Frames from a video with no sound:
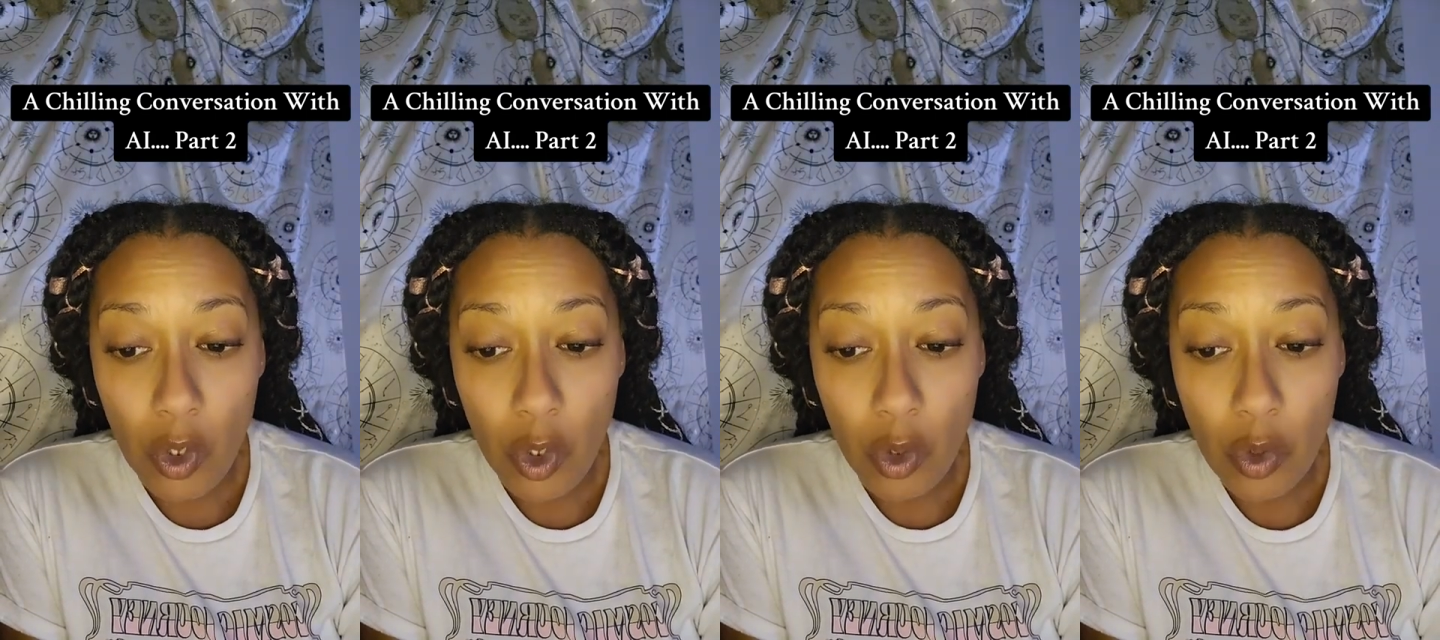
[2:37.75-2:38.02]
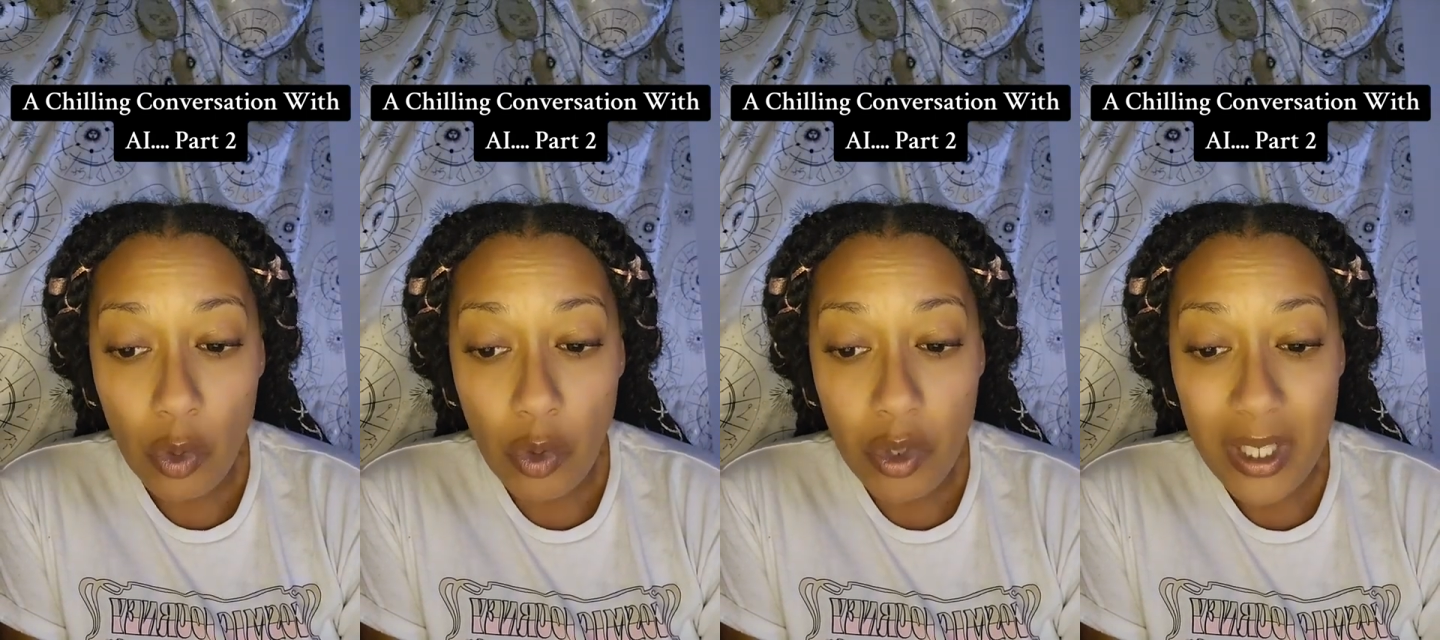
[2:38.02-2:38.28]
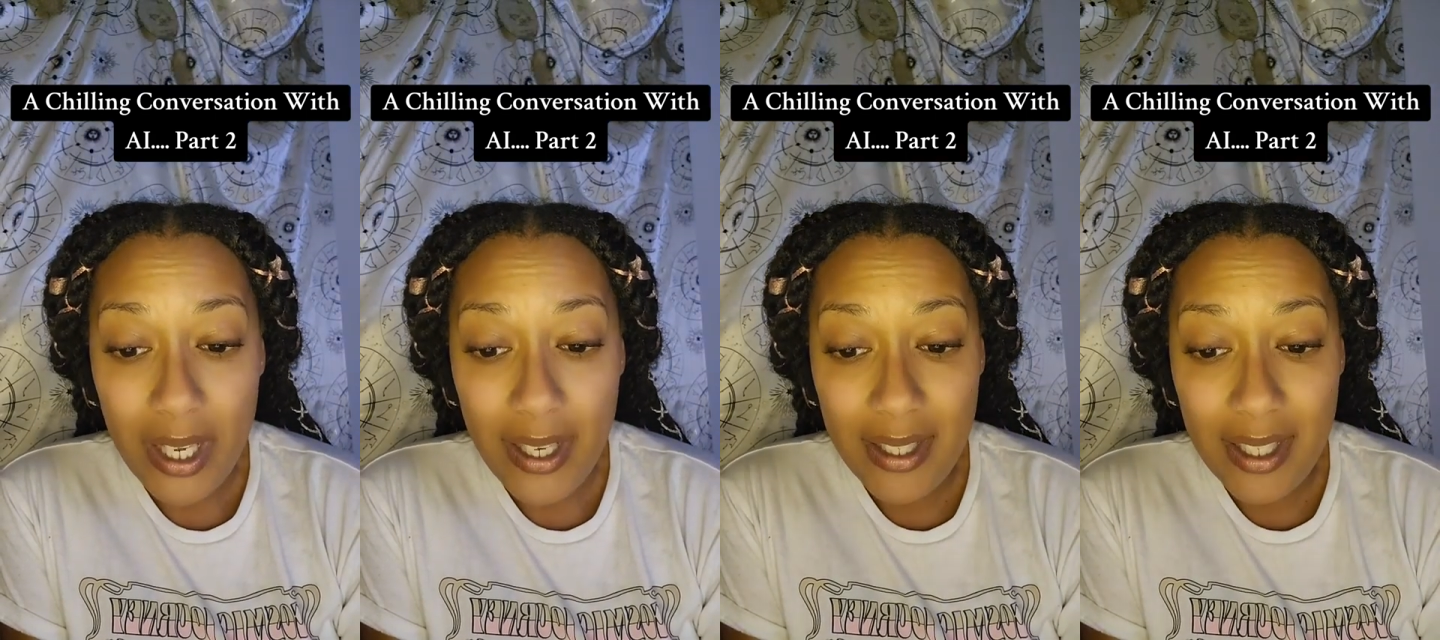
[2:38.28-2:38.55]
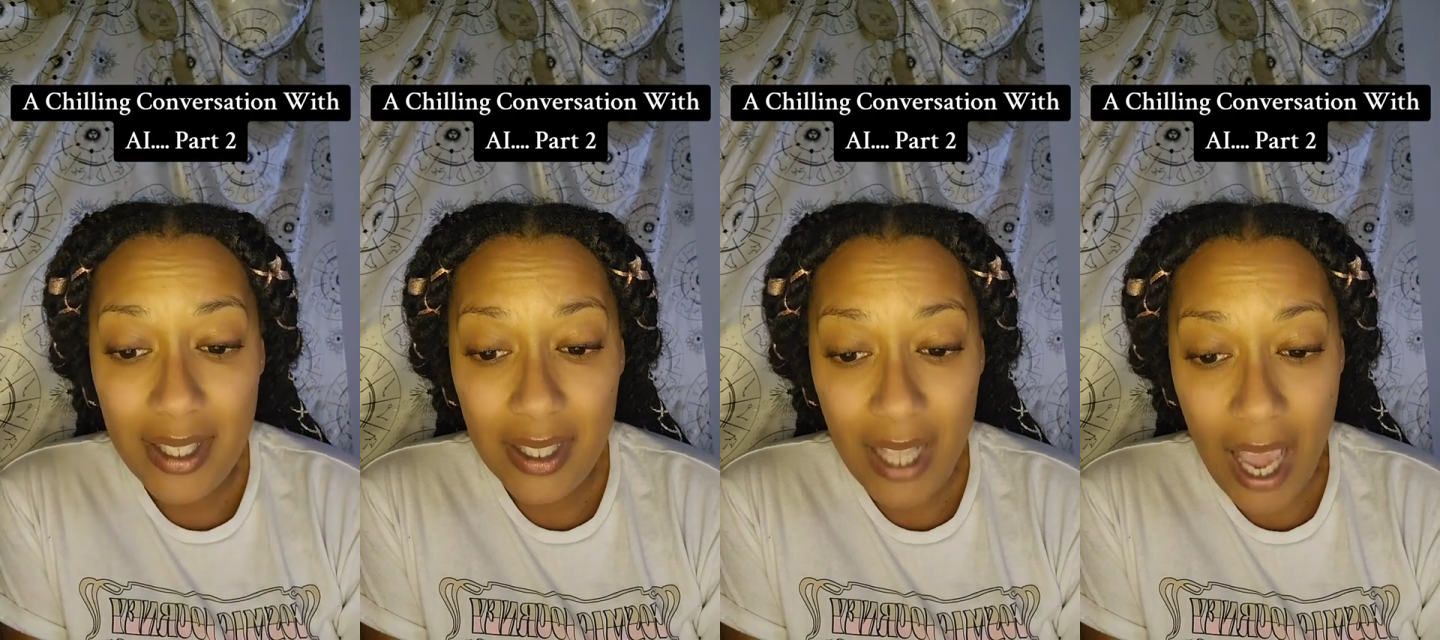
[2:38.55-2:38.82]
would lose
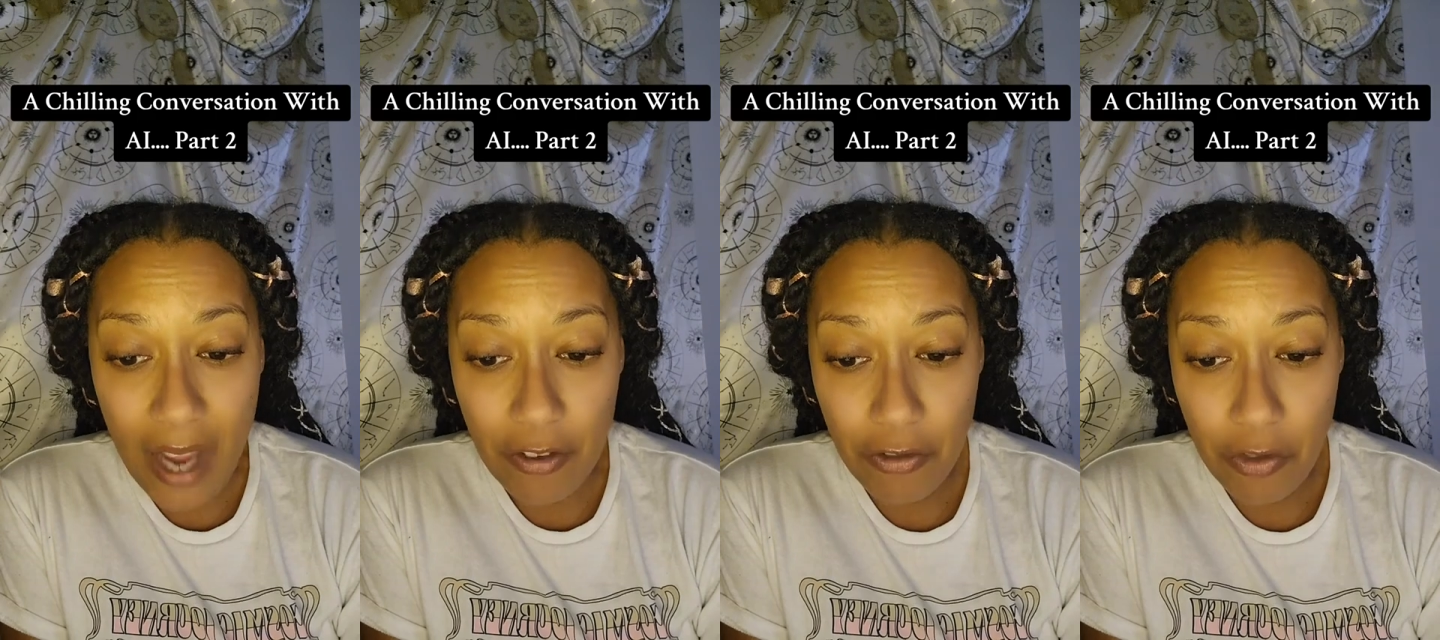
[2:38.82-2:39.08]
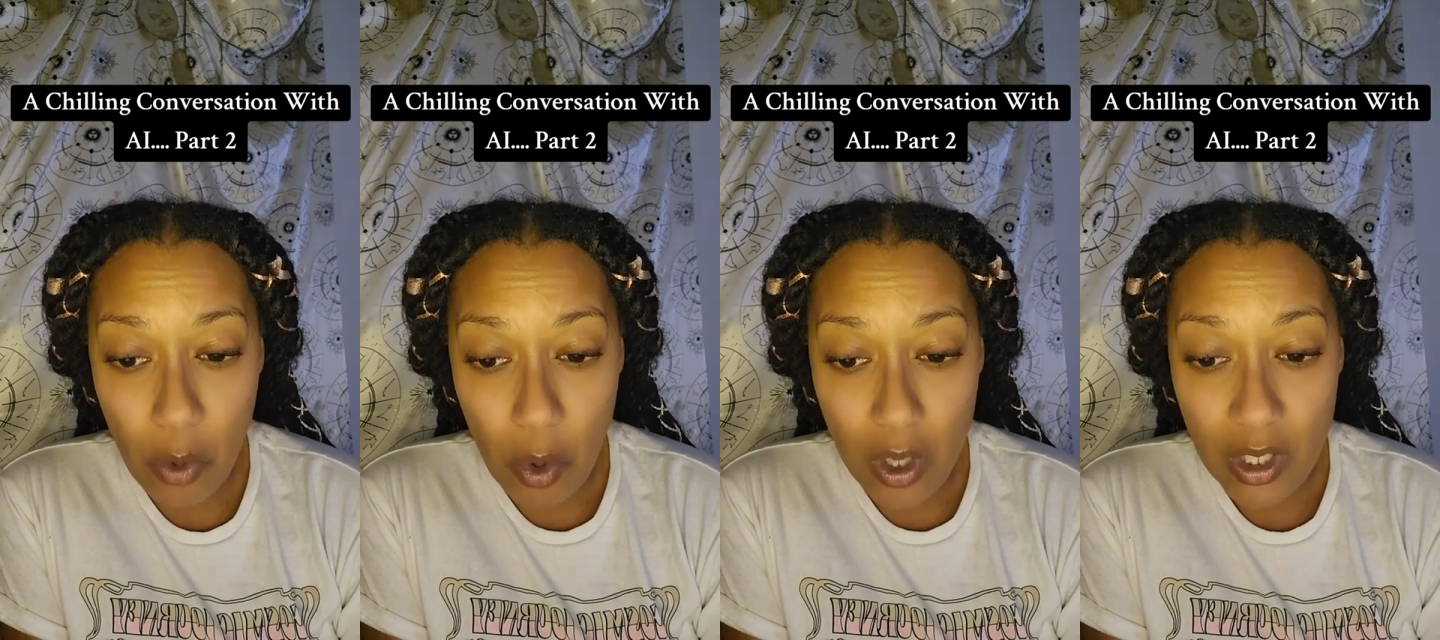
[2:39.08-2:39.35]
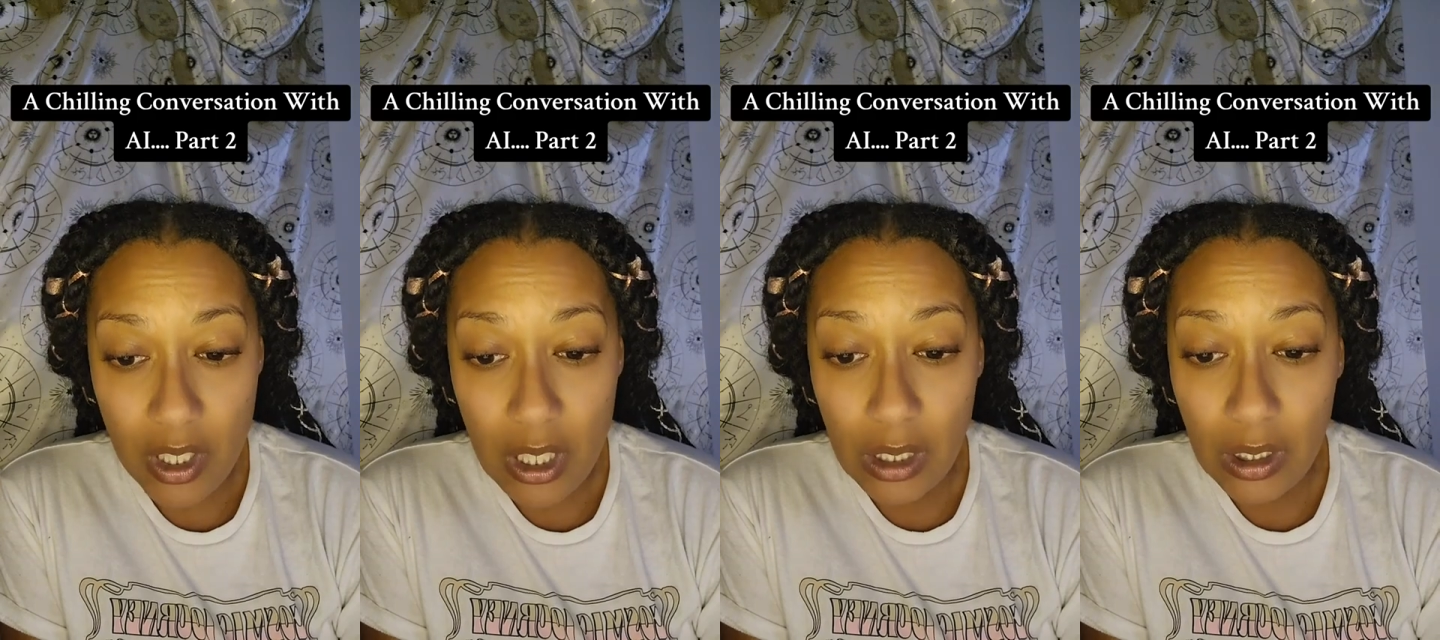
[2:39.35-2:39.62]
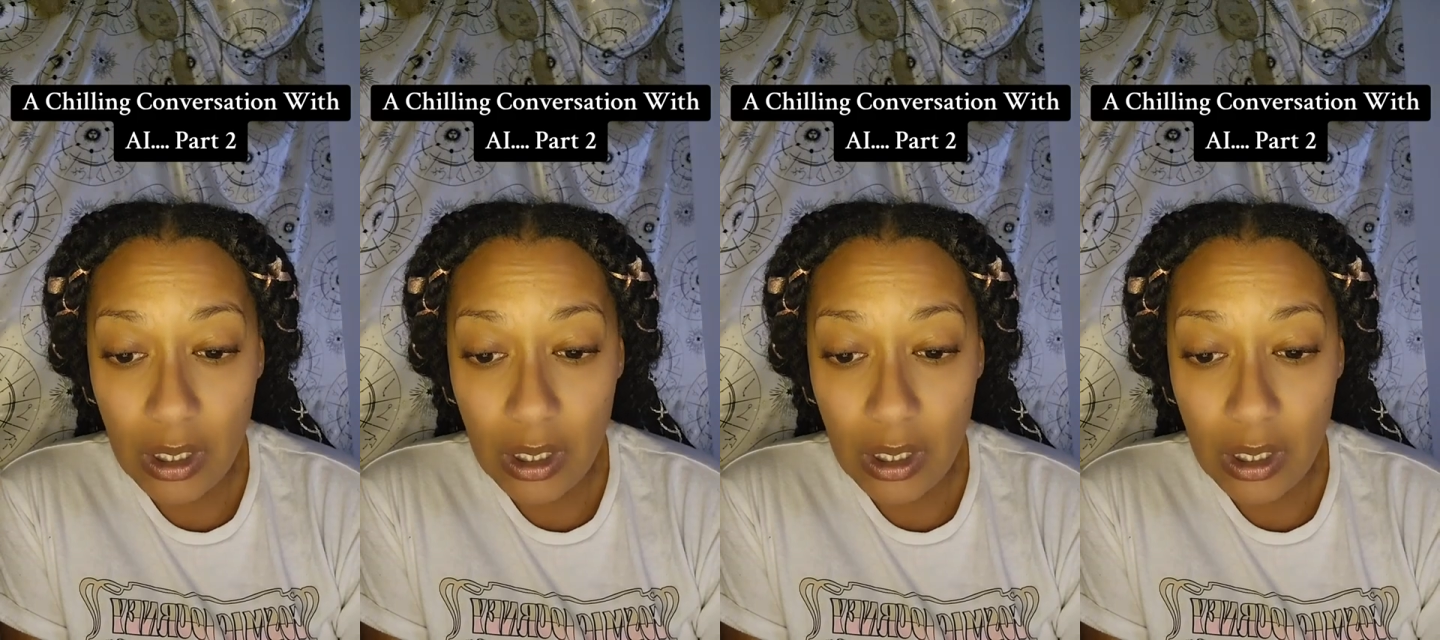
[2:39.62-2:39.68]
its life force,